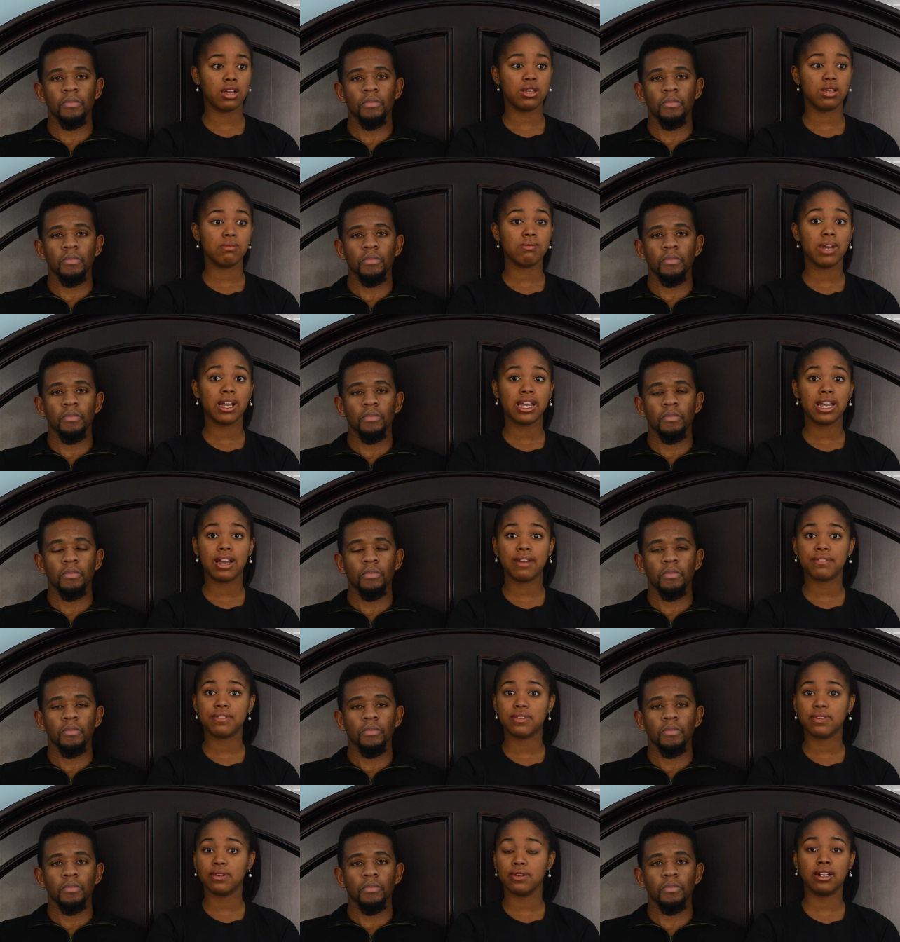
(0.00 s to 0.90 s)
Speaker 1: You might
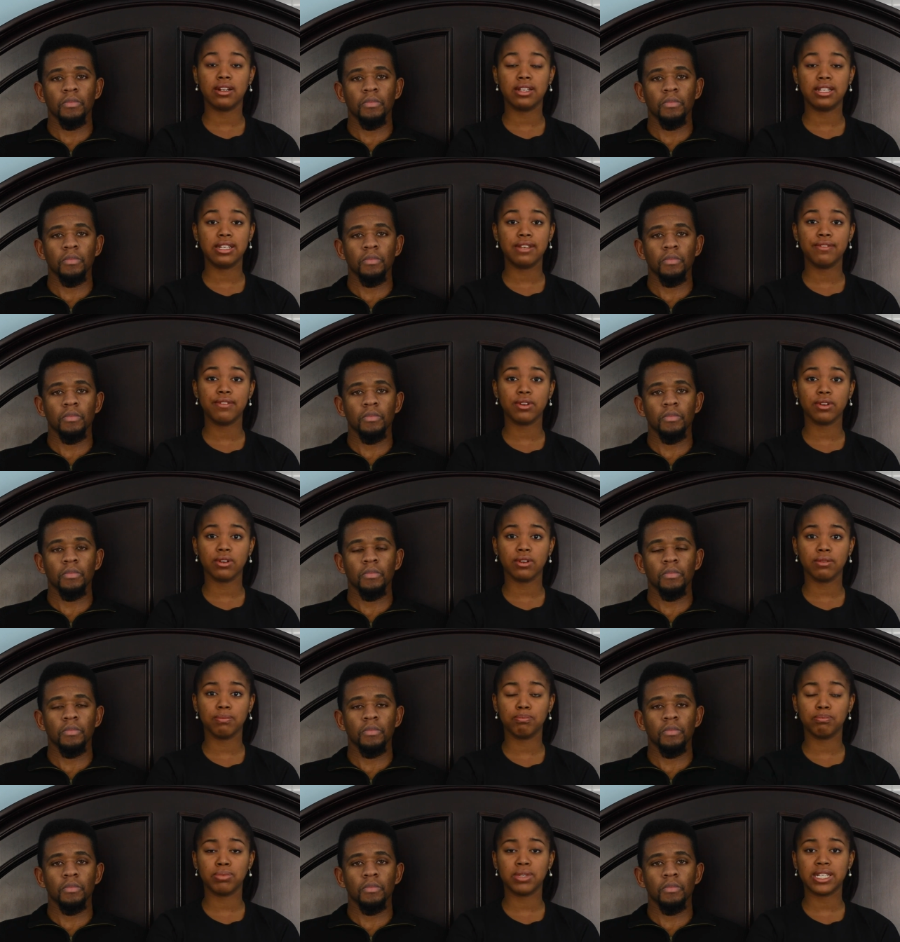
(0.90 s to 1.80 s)
have to leave your
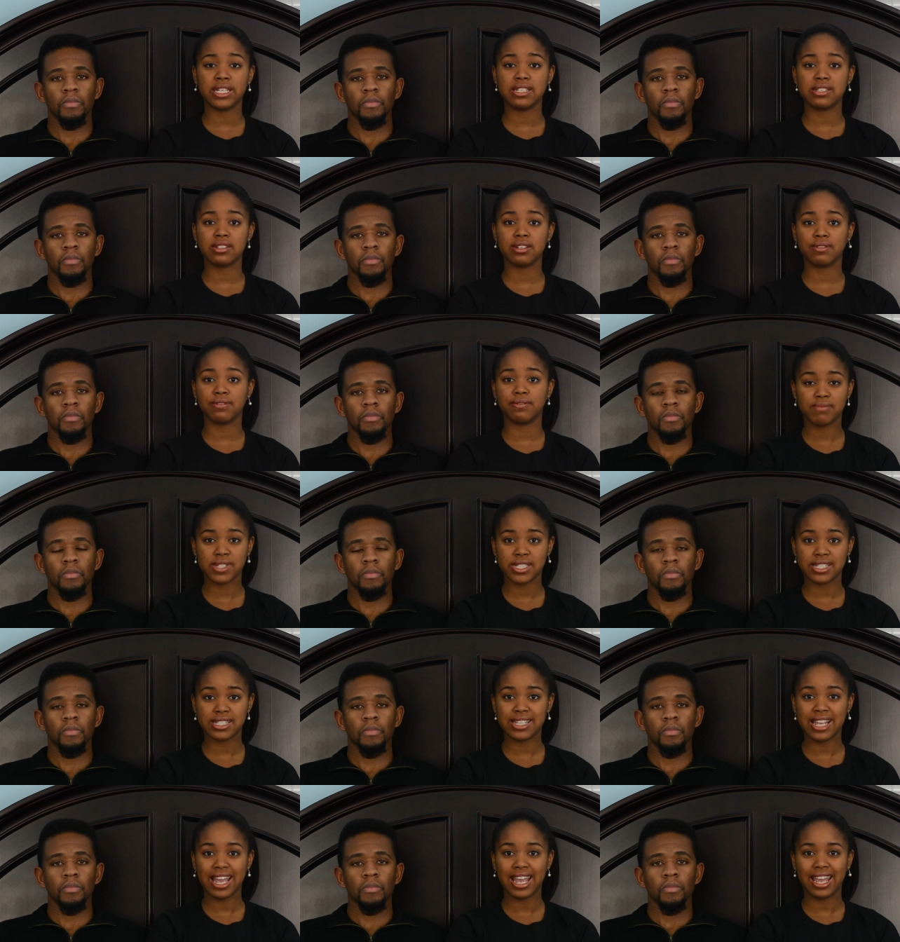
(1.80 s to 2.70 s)
place of
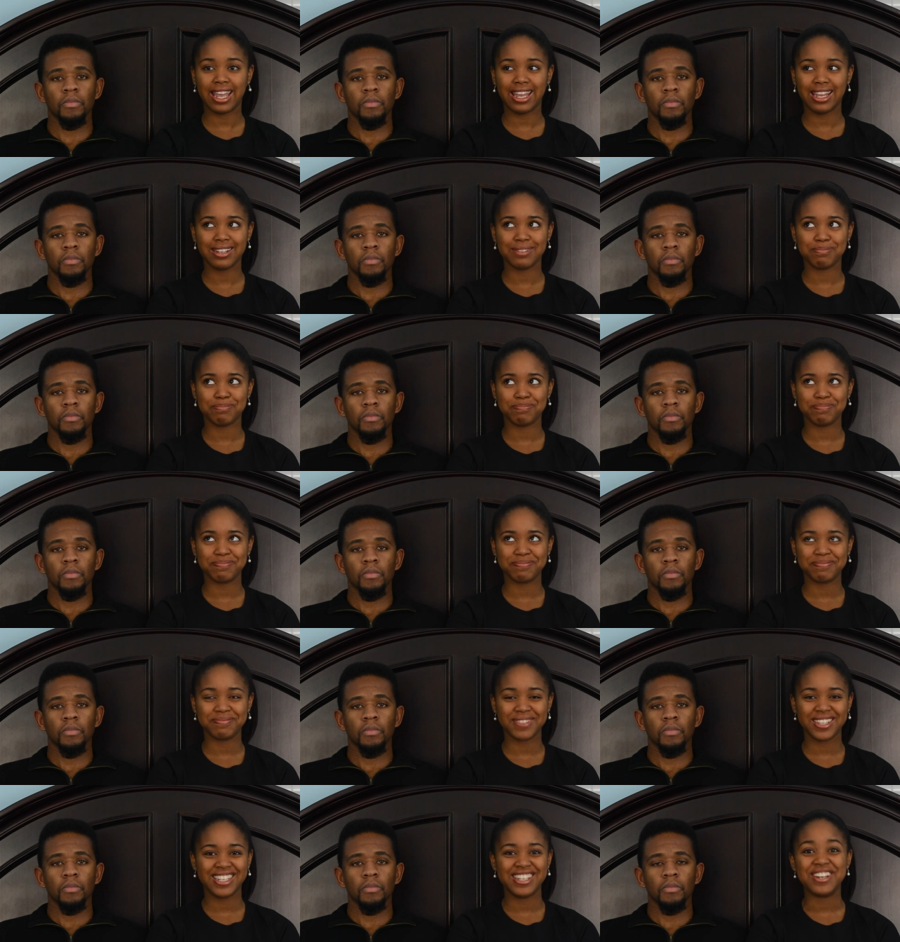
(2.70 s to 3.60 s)
stay,
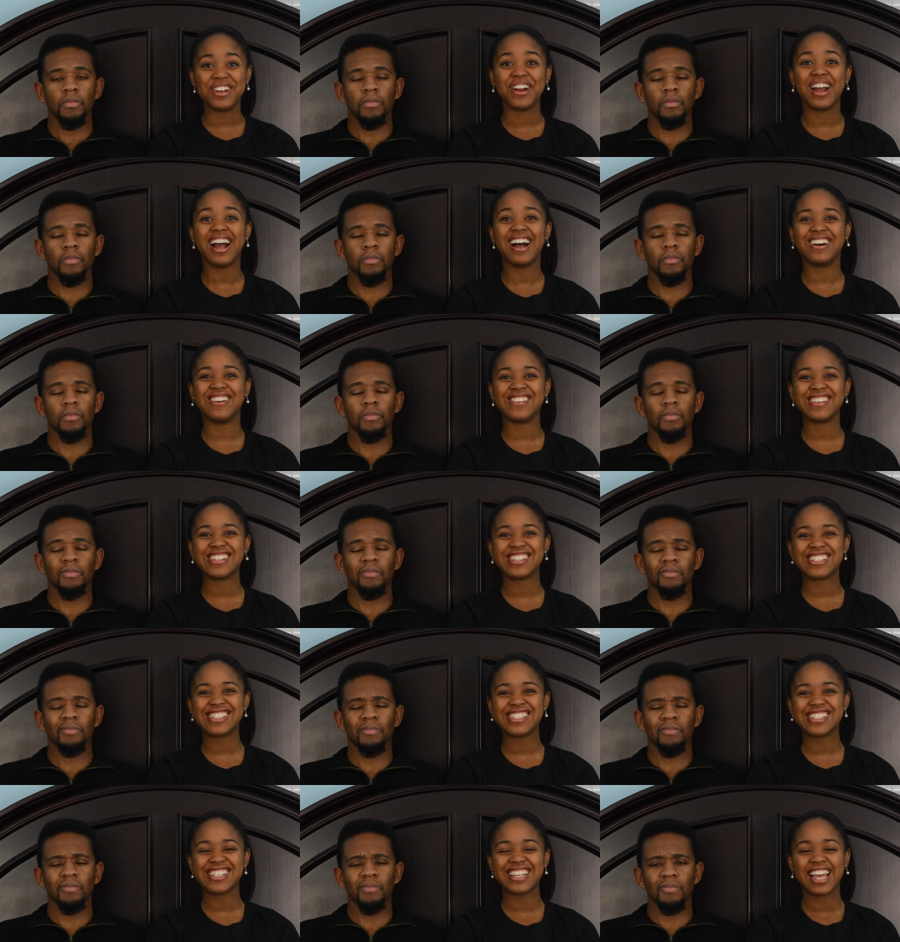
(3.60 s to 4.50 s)
your
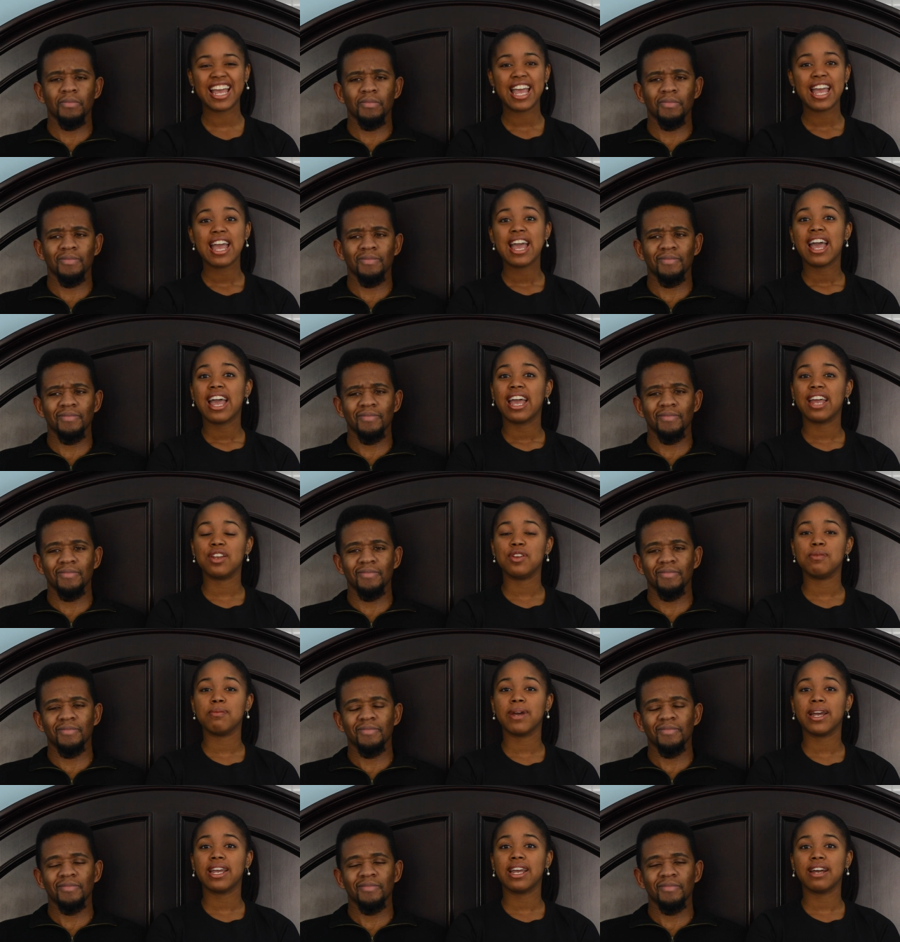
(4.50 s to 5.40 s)
house, and you
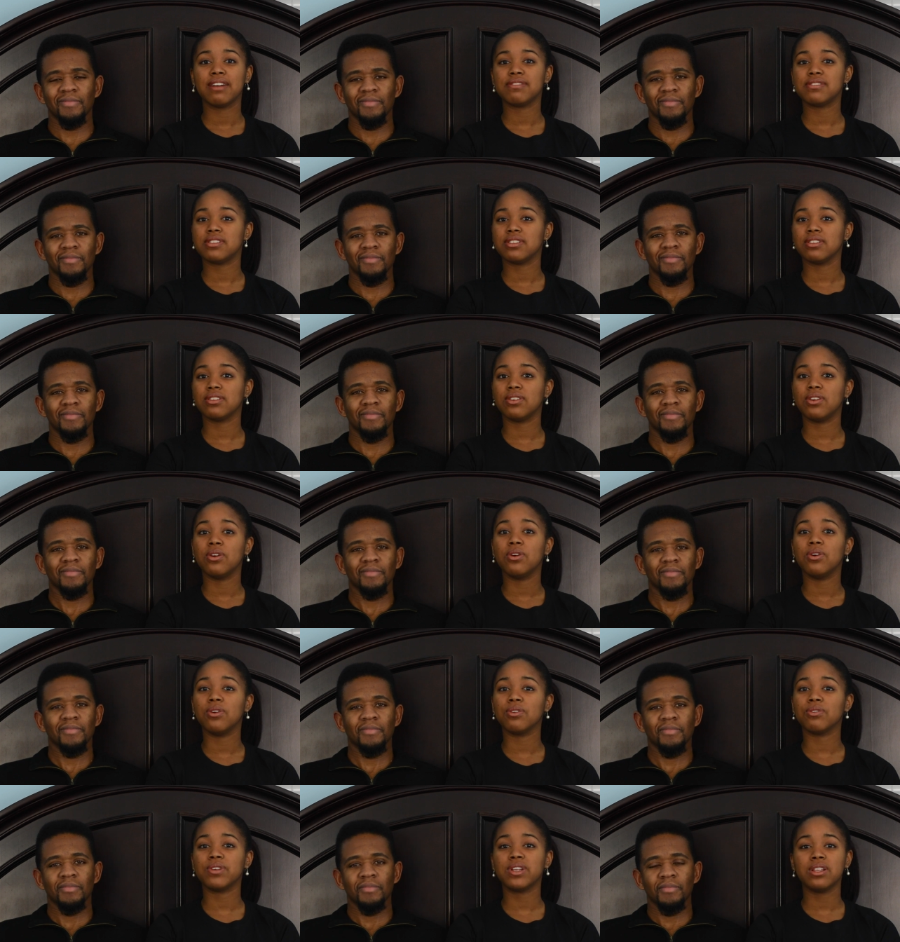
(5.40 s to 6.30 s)
might have to
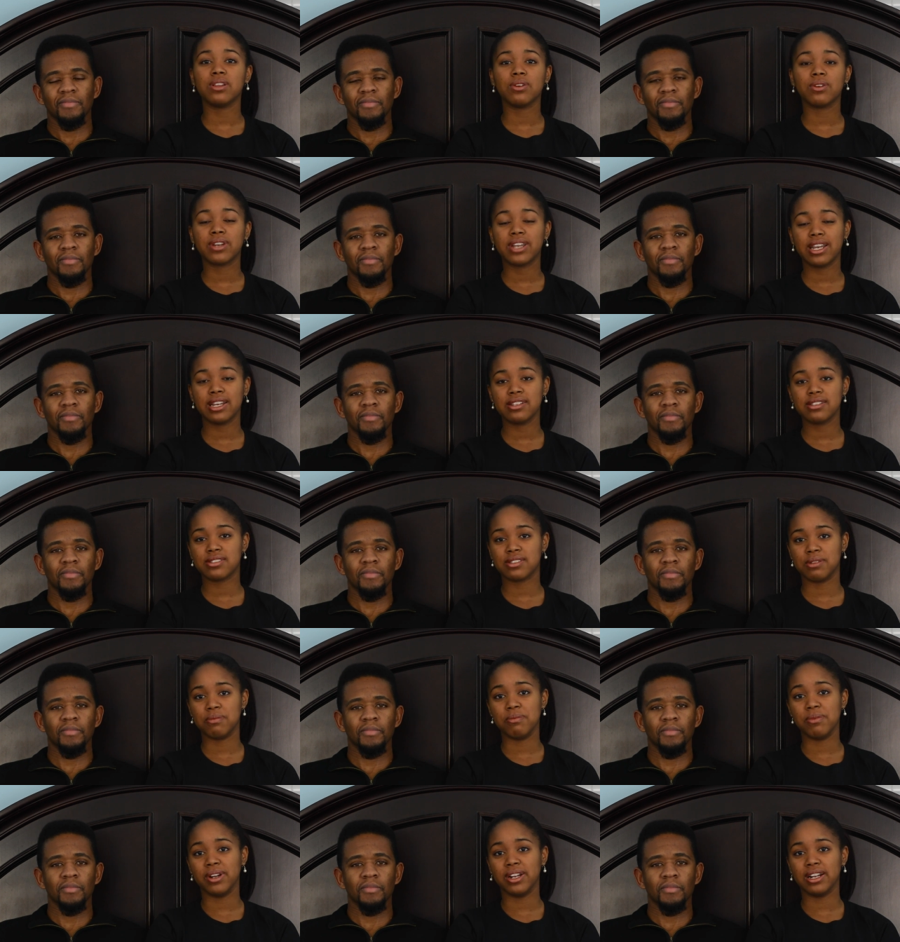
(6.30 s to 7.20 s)
go relocate
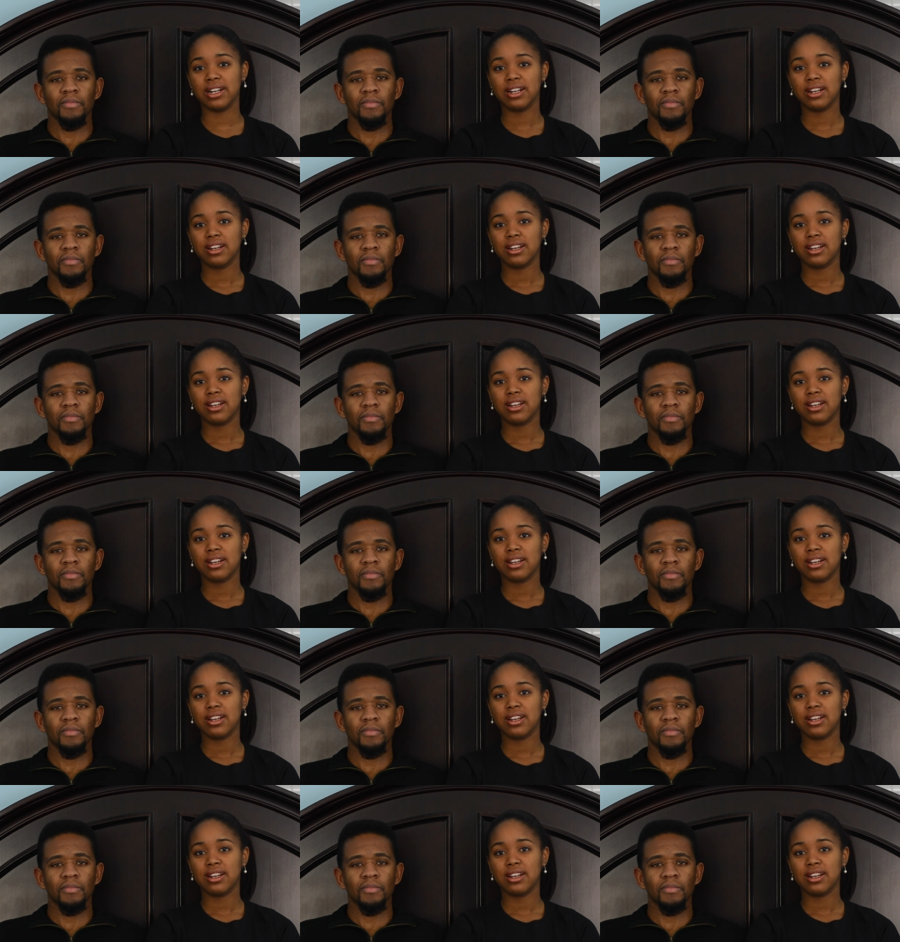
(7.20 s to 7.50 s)
somewhere.